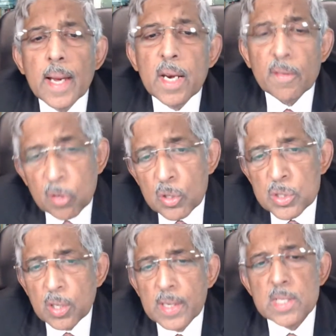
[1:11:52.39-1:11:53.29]
And of
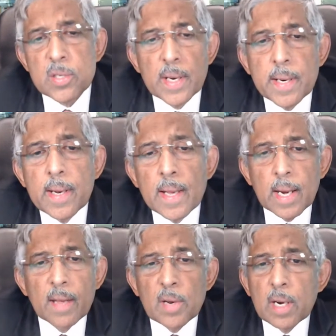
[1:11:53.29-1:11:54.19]
course, your insulin
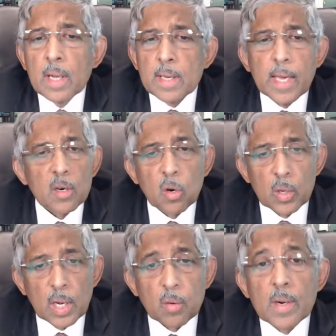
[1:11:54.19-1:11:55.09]
level can go
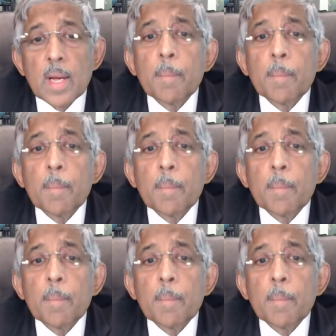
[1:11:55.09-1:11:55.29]
down.